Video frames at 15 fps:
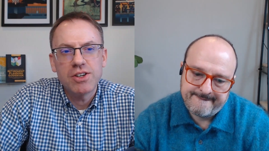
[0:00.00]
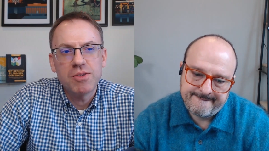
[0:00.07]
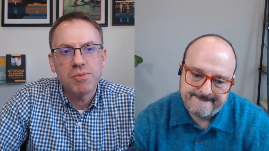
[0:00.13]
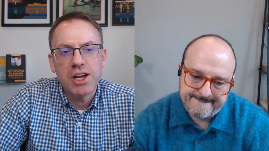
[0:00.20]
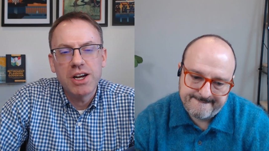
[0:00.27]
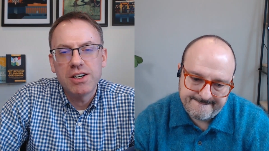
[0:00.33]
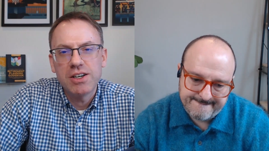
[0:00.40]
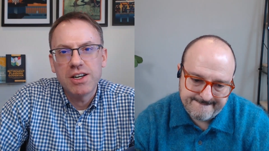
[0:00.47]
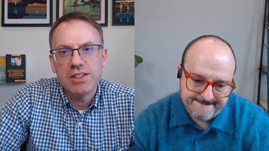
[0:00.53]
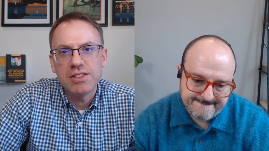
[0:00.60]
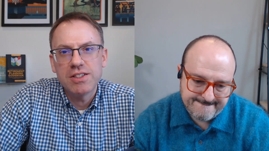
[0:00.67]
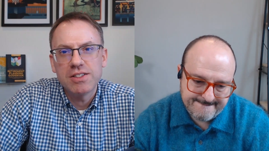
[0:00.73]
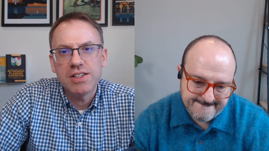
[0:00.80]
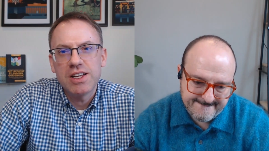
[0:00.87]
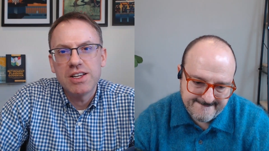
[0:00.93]
Speaker 1: term care needs
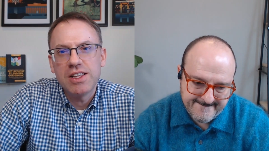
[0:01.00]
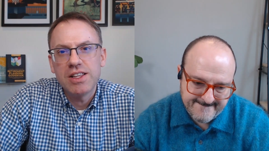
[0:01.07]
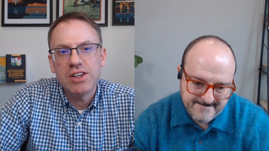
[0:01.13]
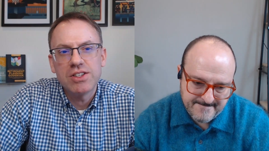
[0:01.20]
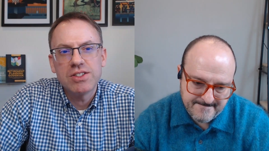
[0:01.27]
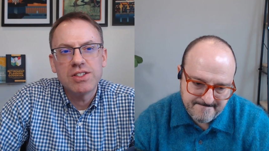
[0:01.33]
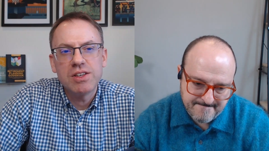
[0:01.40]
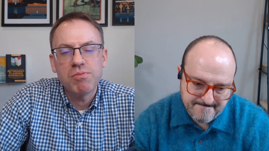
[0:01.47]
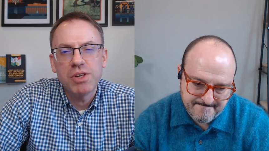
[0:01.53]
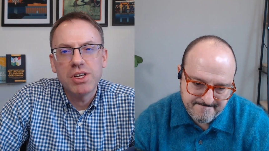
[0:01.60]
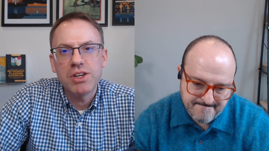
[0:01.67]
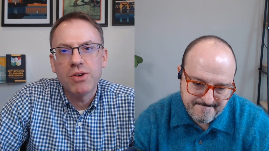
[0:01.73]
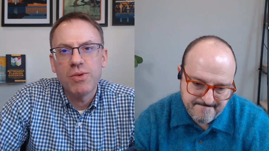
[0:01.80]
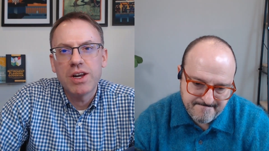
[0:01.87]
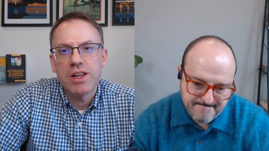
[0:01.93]
because they, they just simply
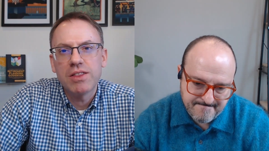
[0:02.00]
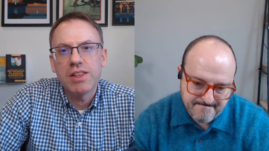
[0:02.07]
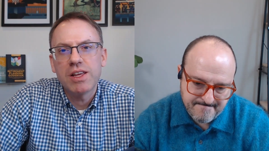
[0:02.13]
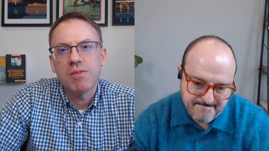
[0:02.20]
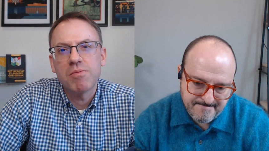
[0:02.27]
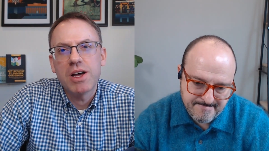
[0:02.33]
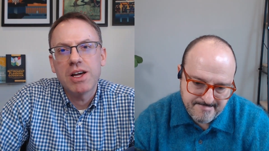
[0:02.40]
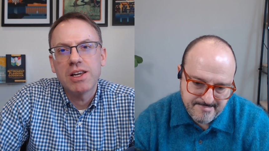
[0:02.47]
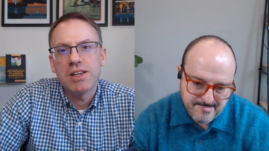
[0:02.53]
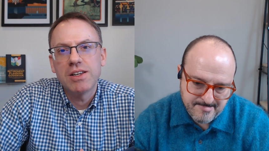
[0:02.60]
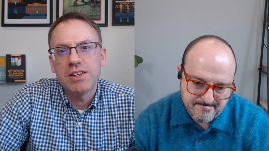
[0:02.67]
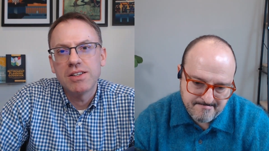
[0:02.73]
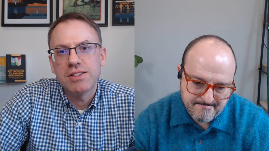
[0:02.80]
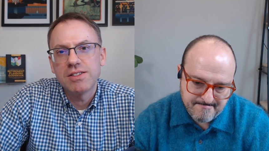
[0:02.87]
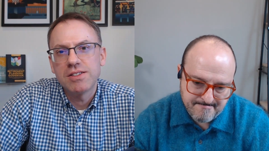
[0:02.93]
don't want to think about it.
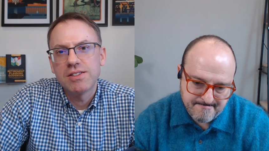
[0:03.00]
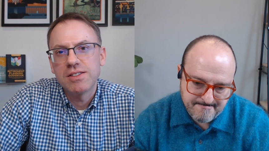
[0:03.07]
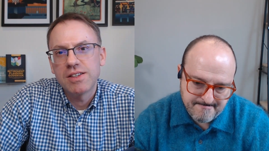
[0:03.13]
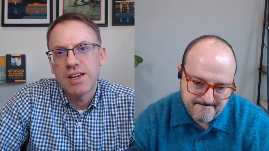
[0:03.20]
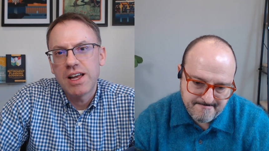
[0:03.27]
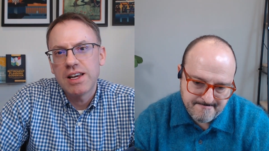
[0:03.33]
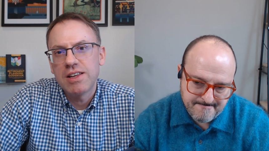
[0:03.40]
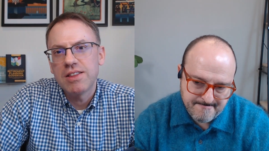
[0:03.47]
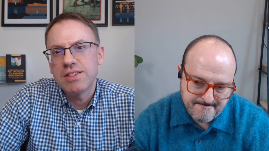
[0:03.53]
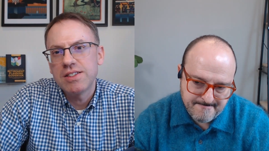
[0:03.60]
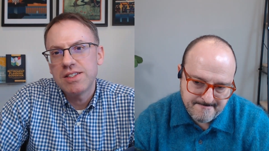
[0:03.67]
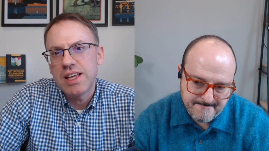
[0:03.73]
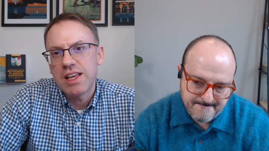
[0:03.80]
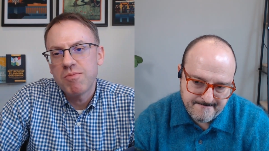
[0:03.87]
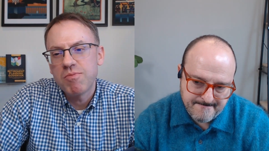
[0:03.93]
It's kind of the
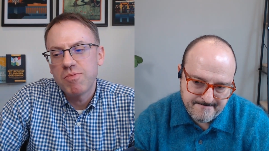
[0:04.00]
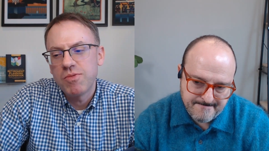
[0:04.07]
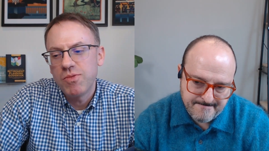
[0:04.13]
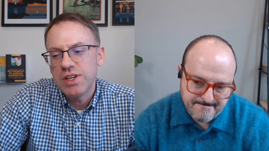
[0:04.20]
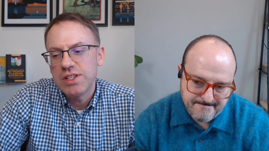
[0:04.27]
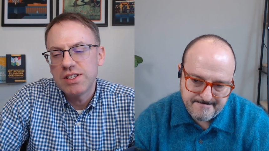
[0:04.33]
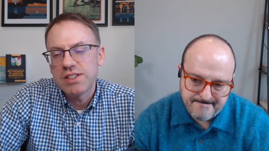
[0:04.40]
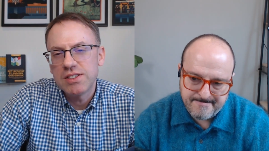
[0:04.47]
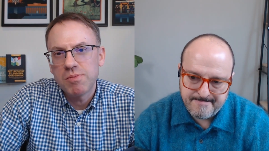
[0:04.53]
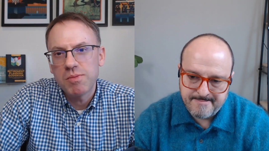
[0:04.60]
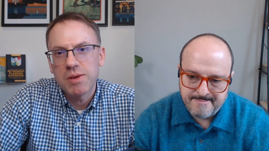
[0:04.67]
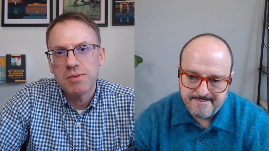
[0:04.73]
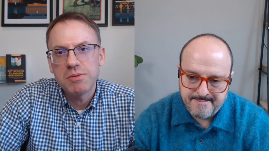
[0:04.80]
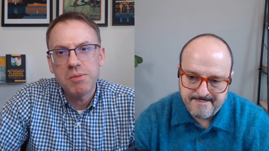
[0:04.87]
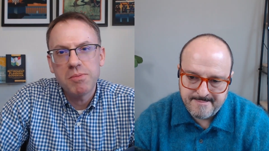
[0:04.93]
same reason
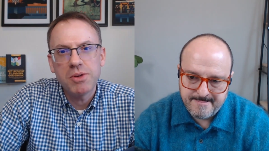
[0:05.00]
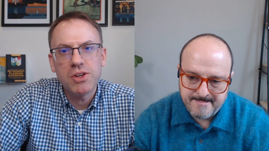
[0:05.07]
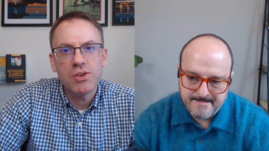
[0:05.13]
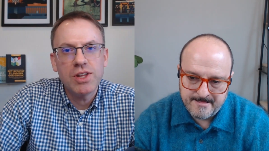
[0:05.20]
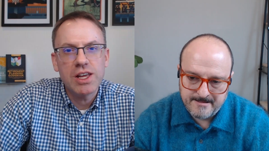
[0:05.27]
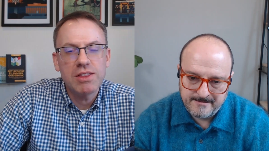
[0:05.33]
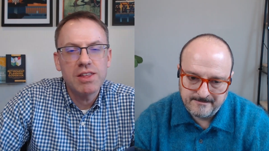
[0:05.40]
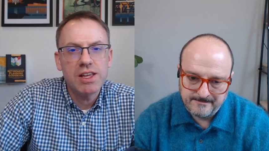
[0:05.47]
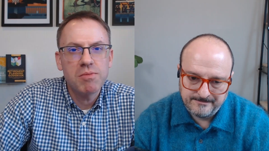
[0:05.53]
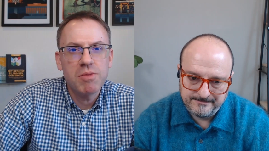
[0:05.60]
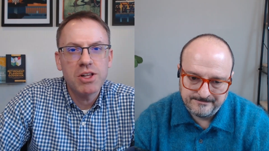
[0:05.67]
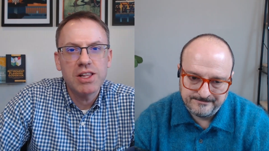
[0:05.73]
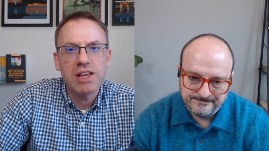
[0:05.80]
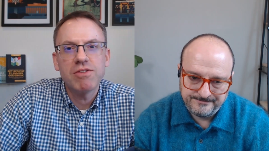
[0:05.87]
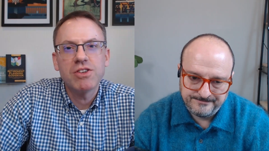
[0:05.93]
sometimes people don't like thinking about
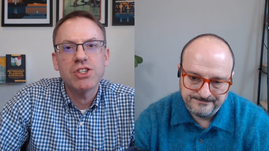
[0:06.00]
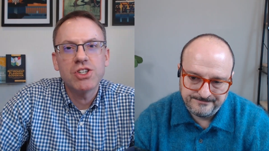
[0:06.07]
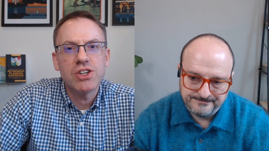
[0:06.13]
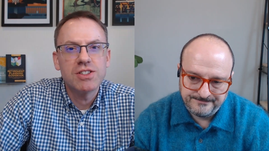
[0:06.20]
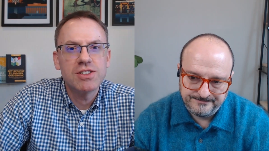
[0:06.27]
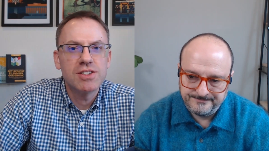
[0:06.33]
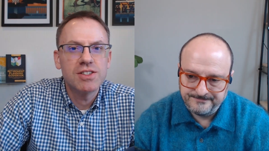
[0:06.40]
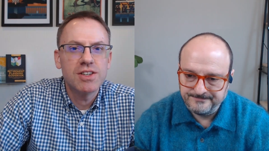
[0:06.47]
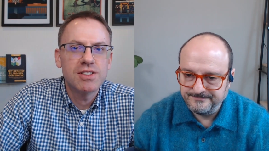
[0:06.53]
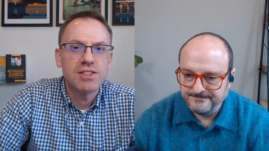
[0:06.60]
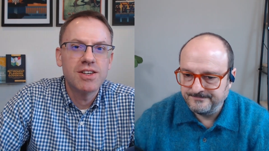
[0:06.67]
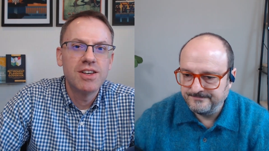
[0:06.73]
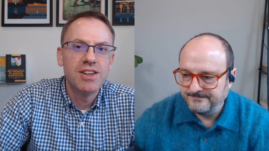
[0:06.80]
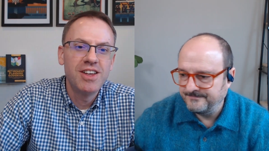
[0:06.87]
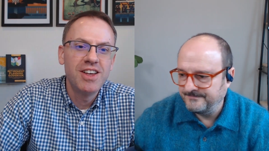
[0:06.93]
life insurance. It's
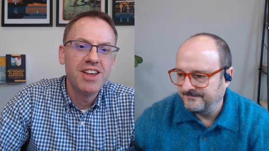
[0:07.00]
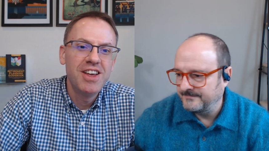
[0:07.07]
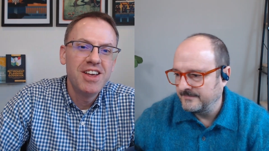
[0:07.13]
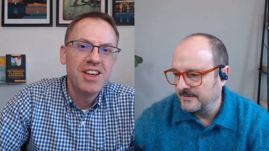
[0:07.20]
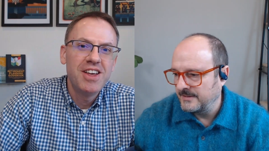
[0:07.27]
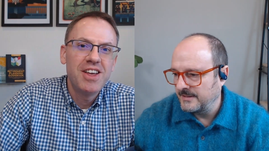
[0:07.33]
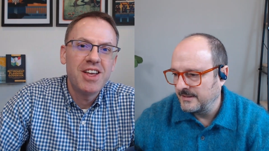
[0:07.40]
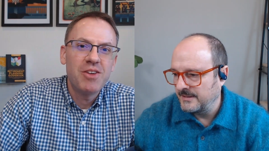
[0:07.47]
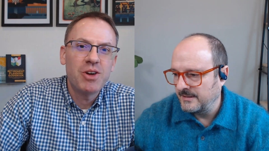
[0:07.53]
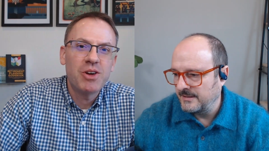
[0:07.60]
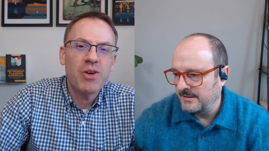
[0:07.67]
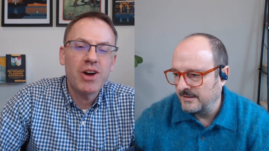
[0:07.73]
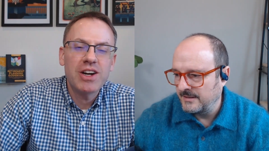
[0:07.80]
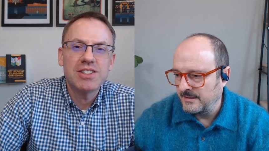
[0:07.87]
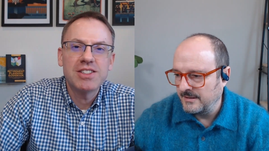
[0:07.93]
it
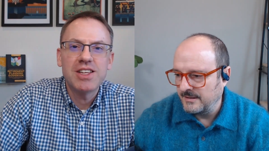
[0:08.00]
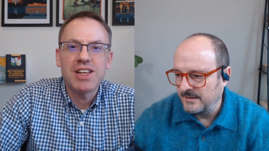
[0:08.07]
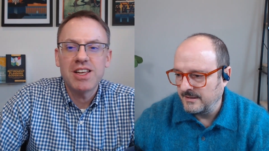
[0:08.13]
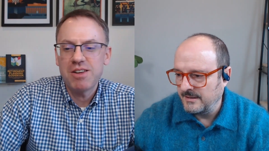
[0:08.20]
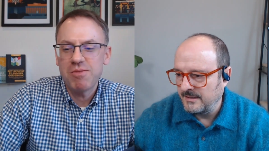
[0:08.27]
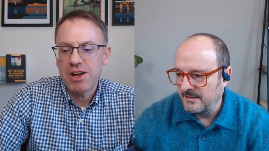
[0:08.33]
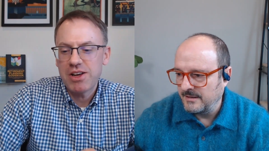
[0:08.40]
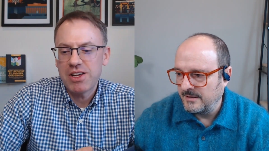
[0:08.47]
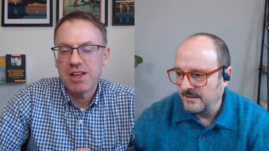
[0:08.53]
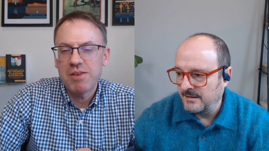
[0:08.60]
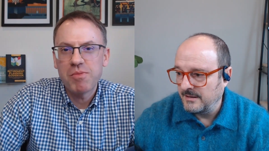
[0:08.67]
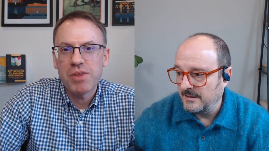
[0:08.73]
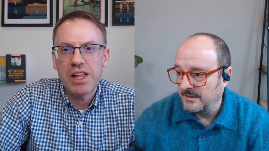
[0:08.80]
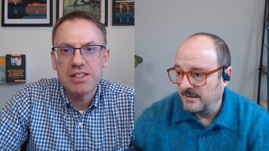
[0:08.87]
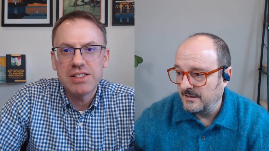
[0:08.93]
requires thinking about
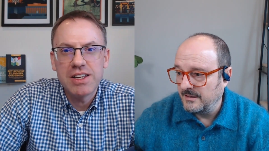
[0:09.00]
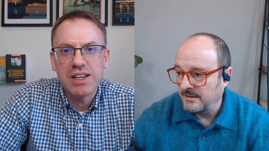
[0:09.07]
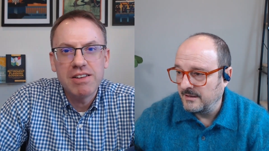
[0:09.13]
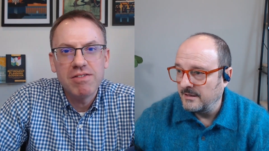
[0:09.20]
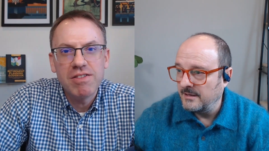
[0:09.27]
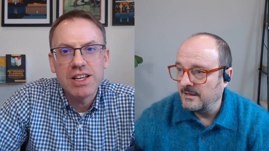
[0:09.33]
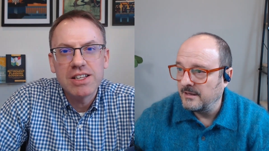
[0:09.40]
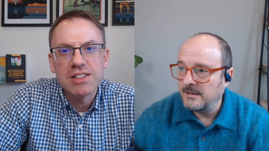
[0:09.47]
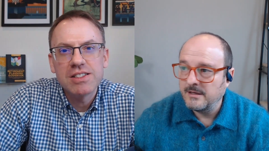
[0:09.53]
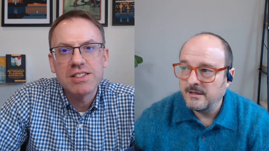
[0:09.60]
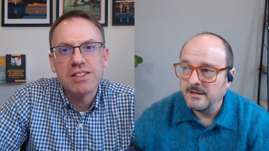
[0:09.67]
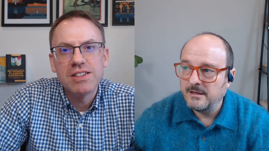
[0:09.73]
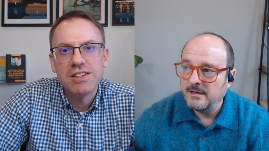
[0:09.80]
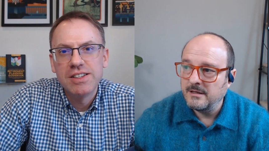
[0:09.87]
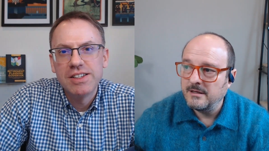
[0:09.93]
unpleasant events.